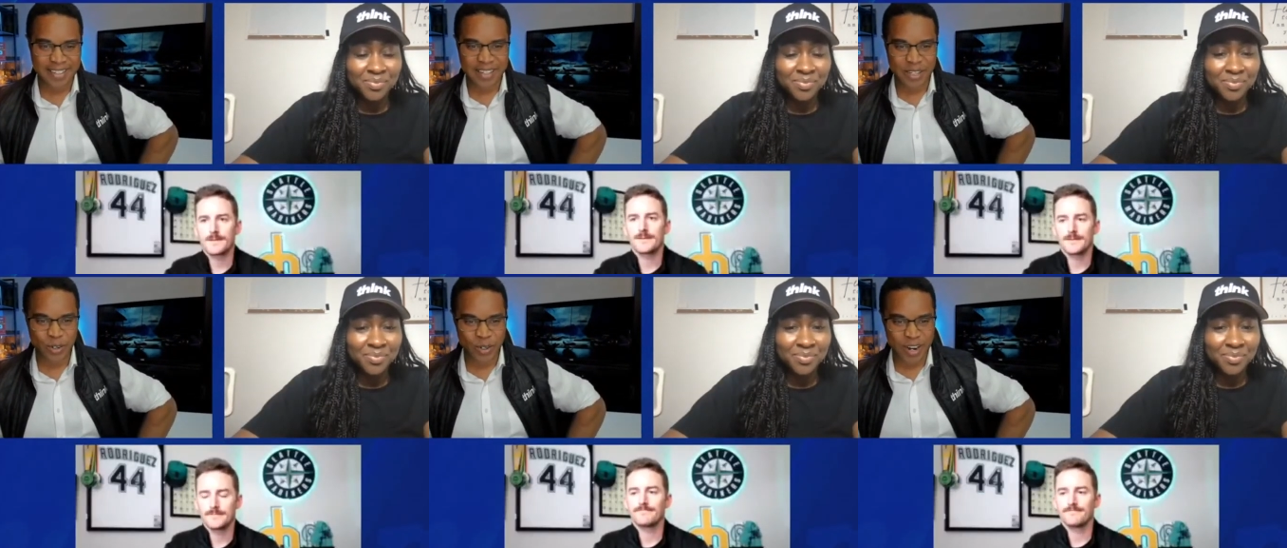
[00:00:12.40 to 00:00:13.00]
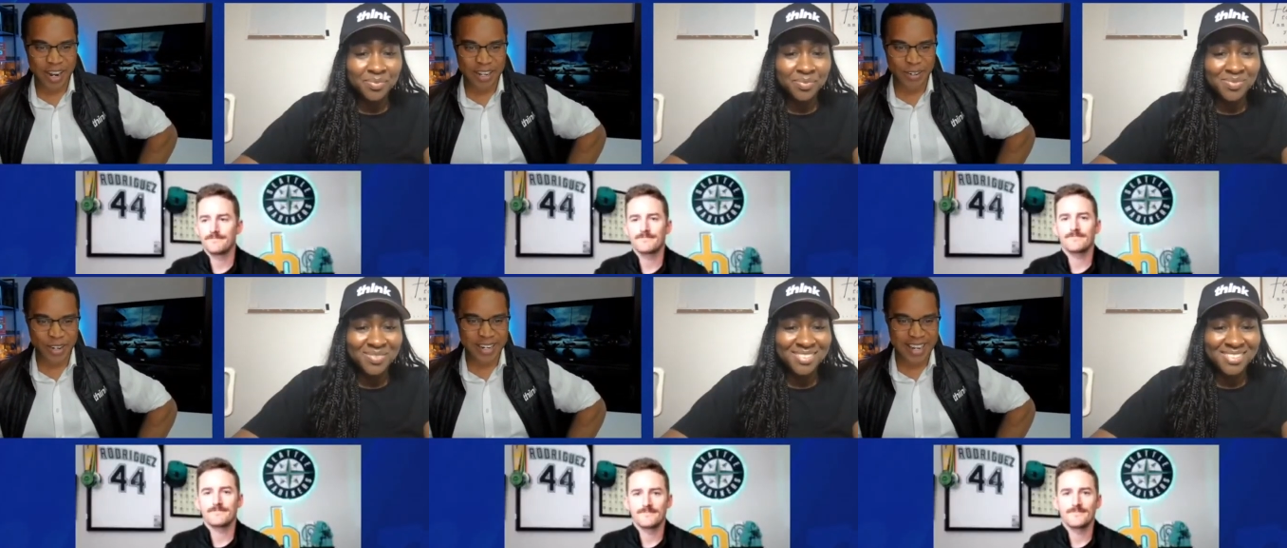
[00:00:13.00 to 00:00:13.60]
Speaker 1: your audio
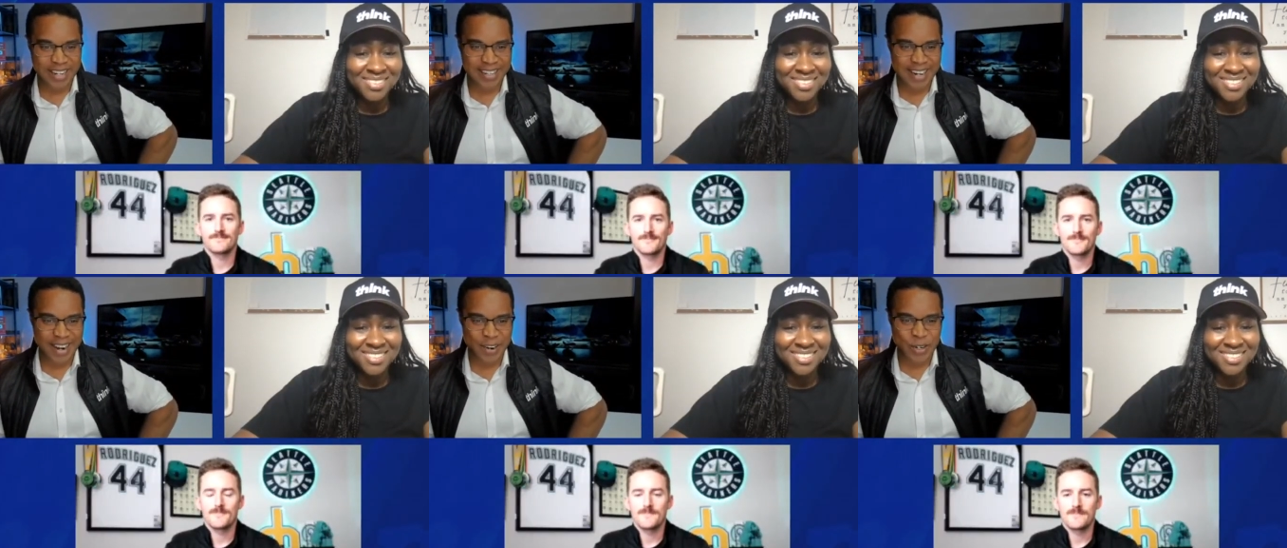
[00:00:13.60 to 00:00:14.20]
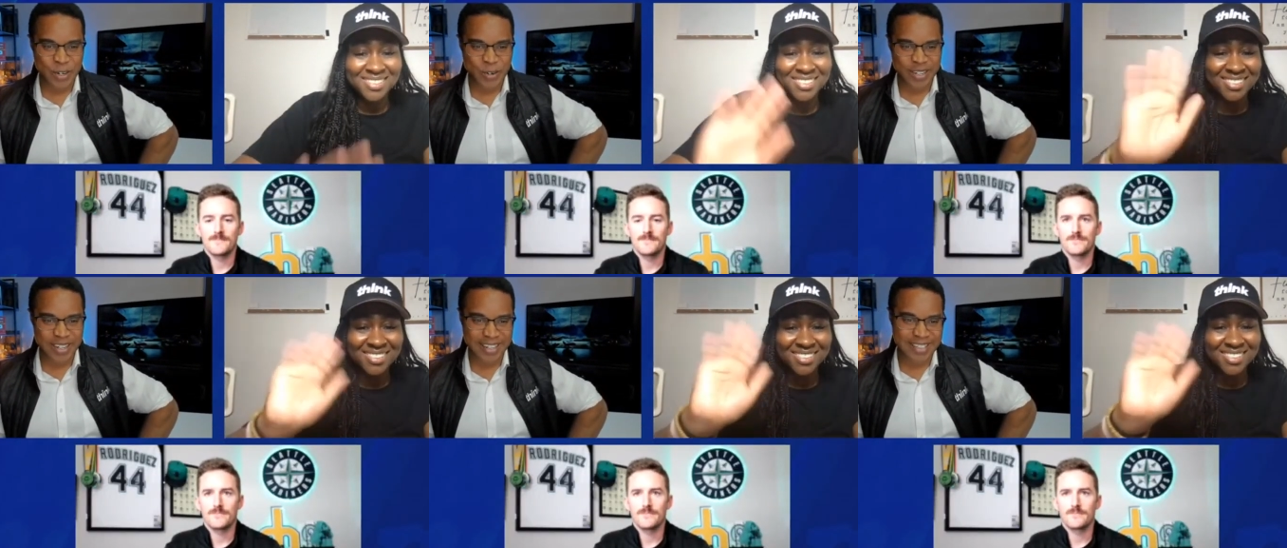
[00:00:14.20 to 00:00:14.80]
connected. How are you doing
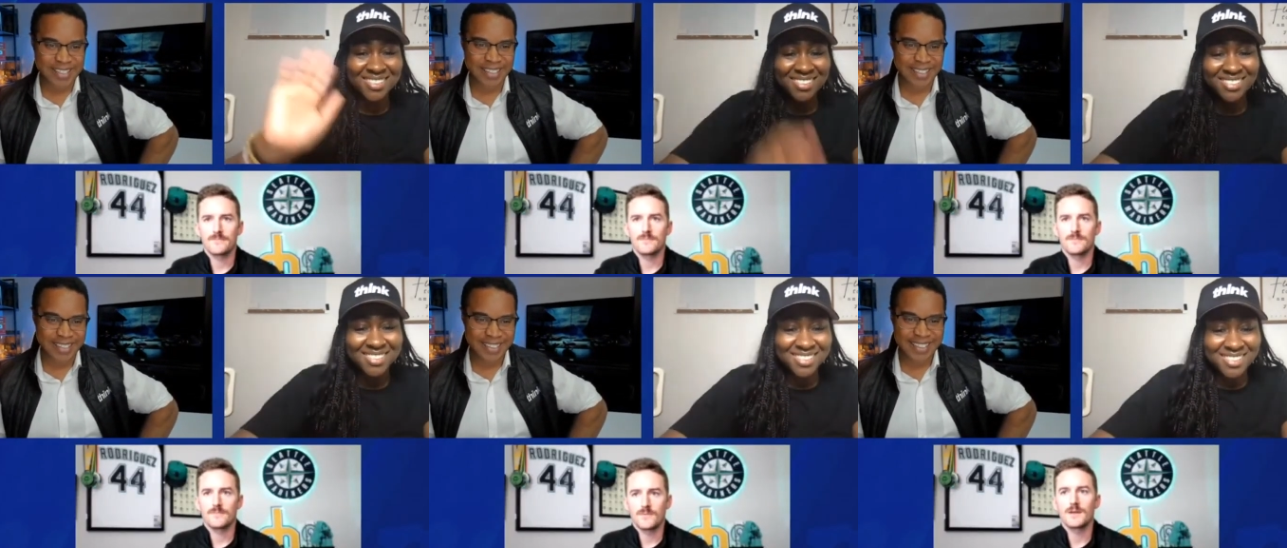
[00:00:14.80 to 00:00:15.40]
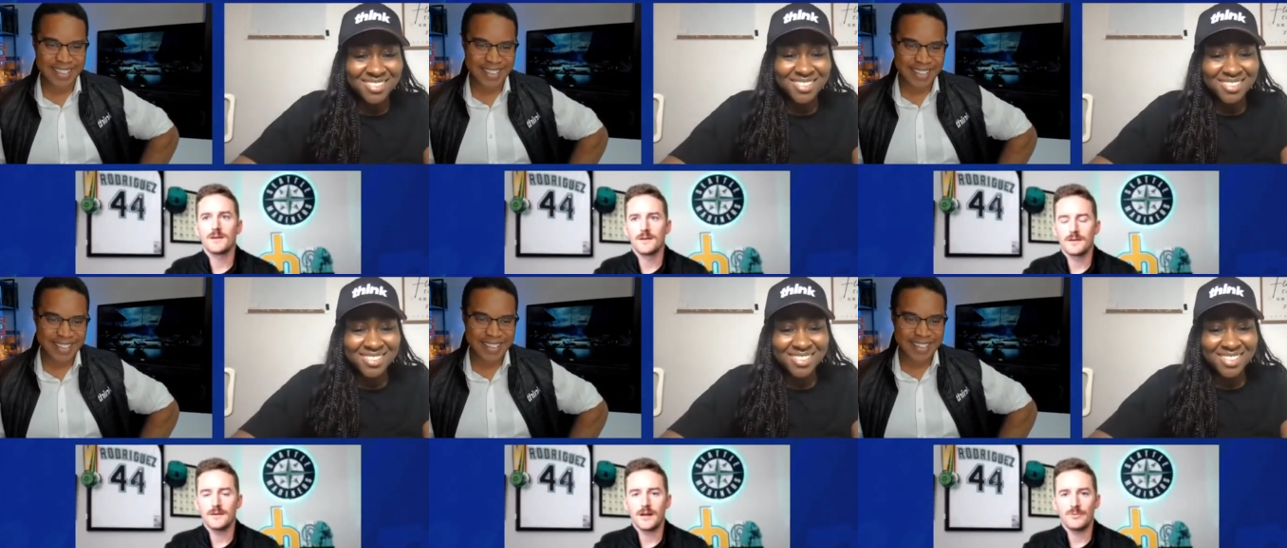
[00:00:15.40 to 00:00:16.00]
today, sir?
Speaker 2: Good.
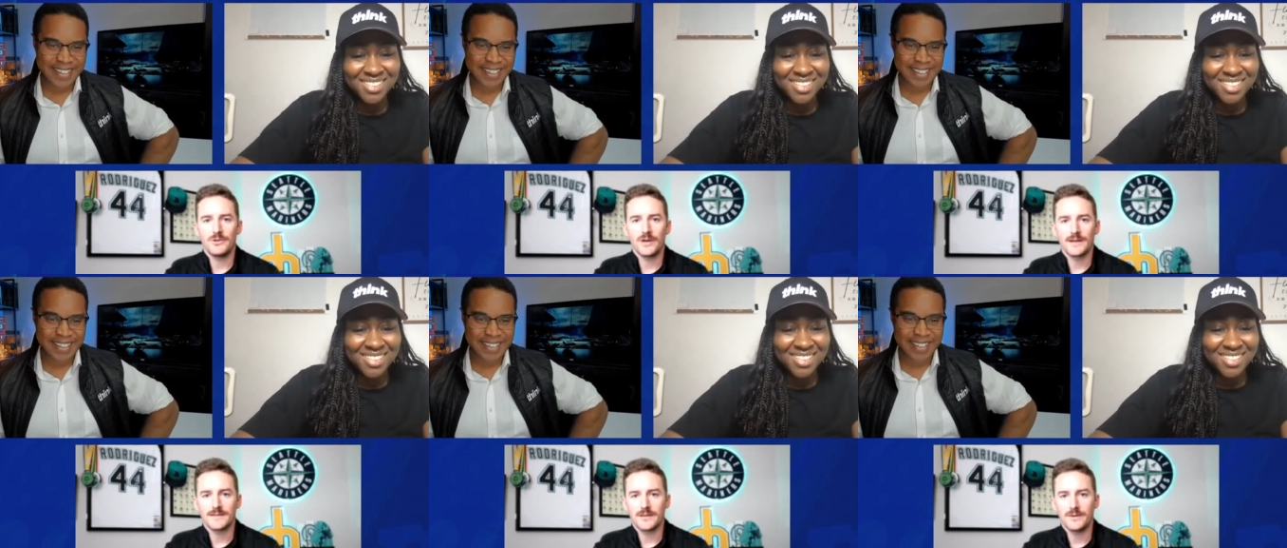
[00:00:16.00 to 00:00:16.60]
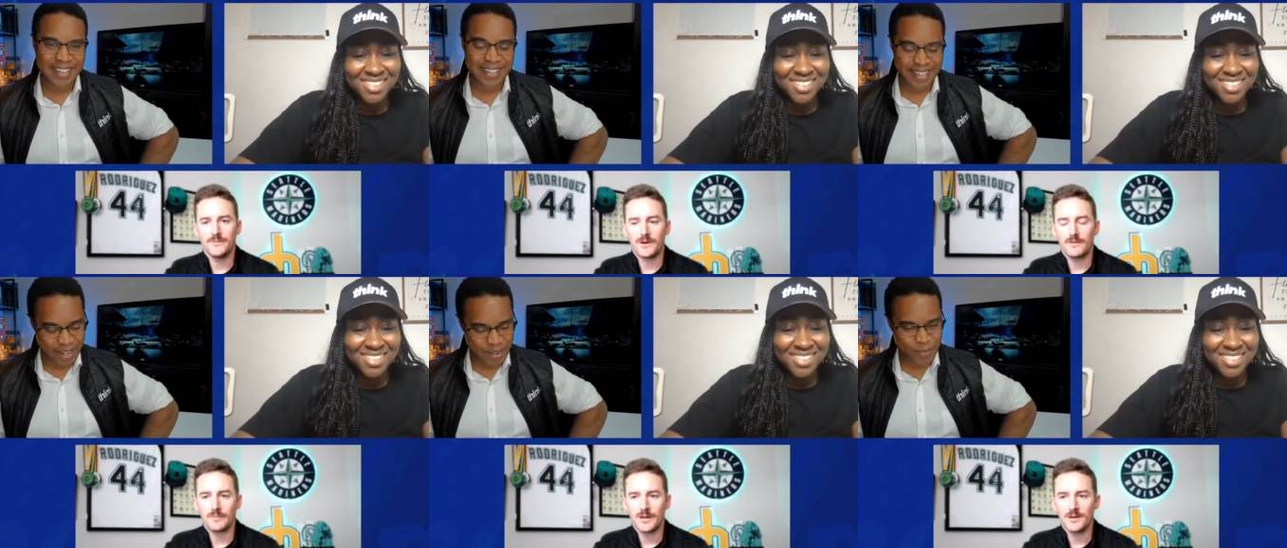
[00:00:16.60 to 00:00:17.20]
How about you guys? Thank you for having me
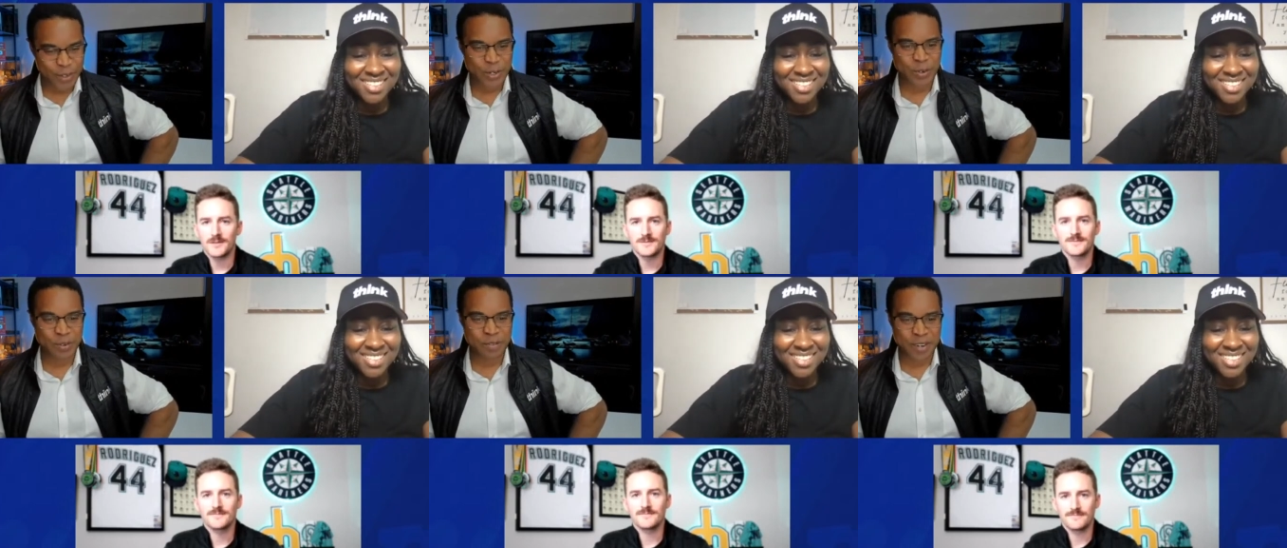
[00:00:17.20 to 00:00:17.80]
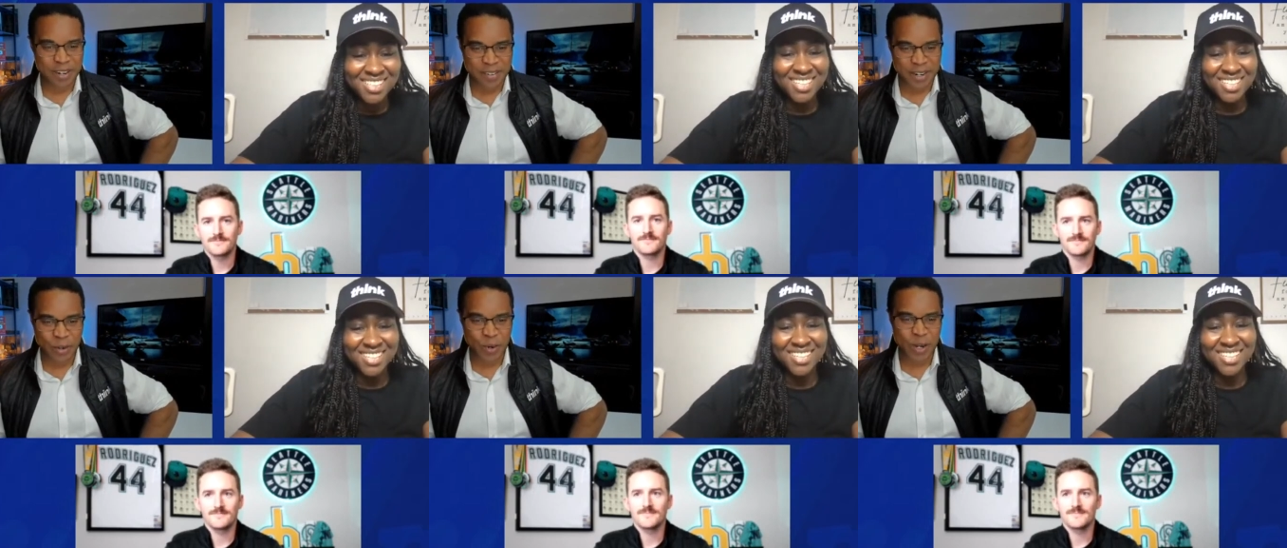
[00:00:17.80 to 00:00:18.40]
on.
Speaker 1: Very,
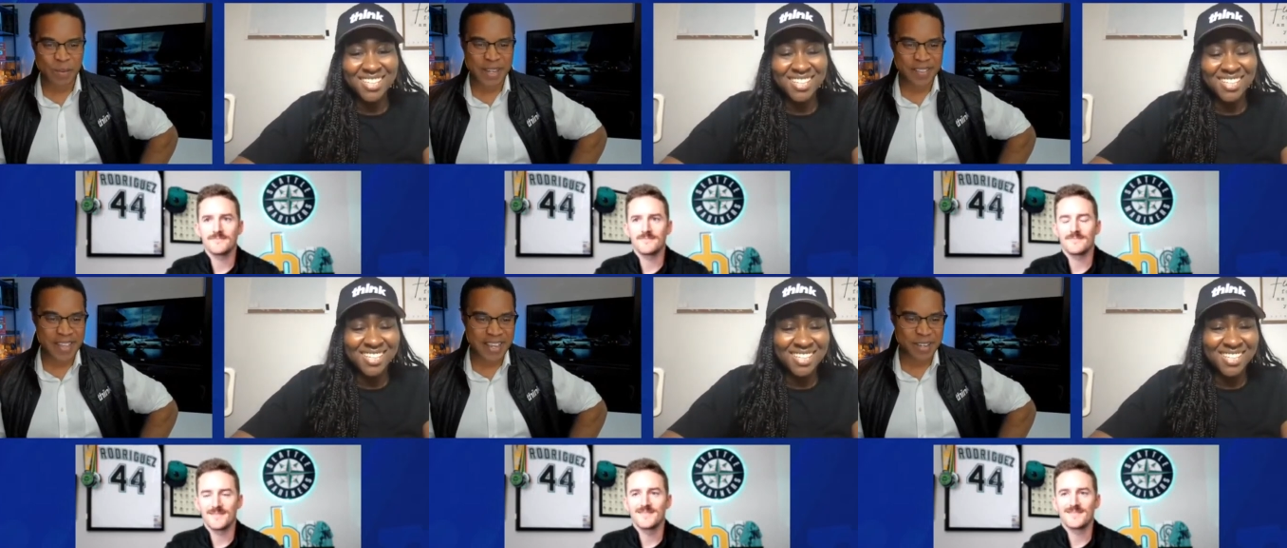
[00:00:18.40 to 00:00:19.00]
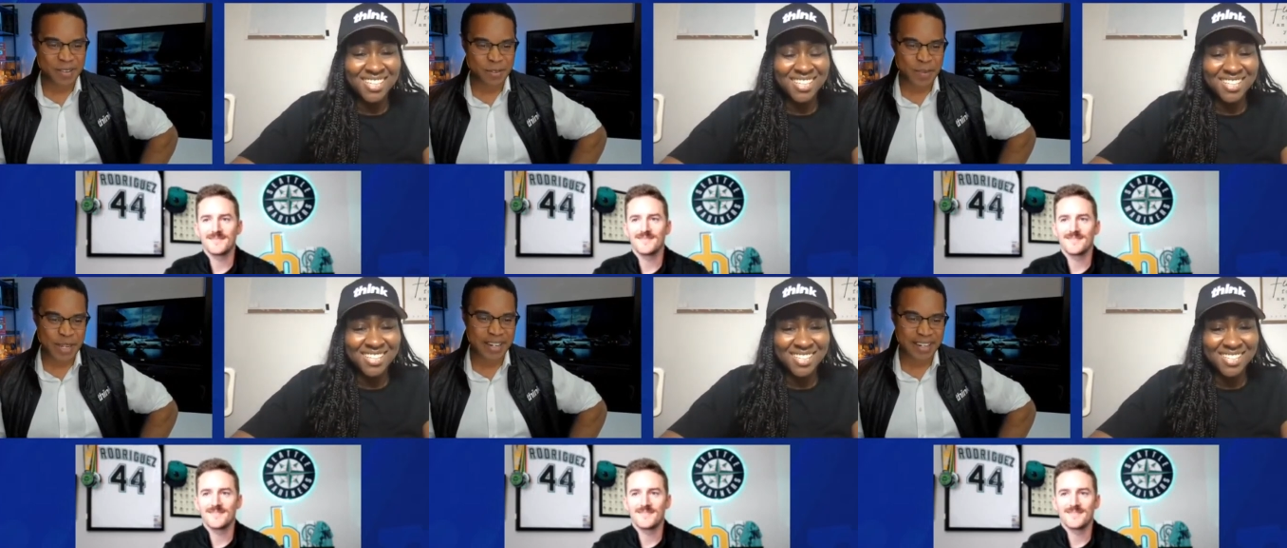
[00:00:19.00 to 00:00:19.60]
very well, man. Thank you for
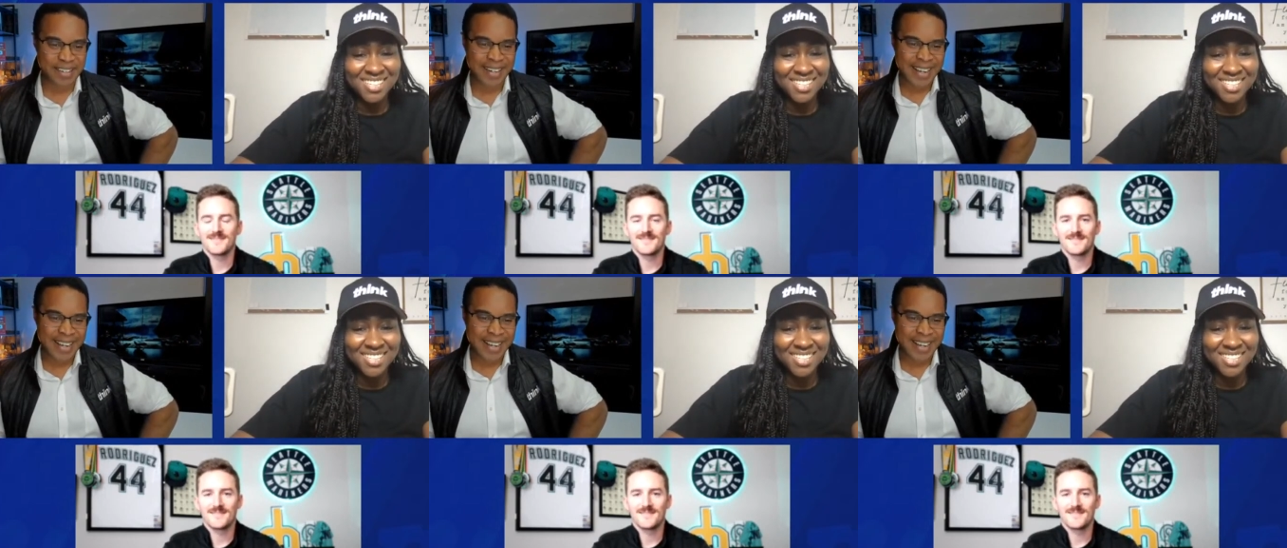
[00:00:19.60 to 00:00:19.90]
being here.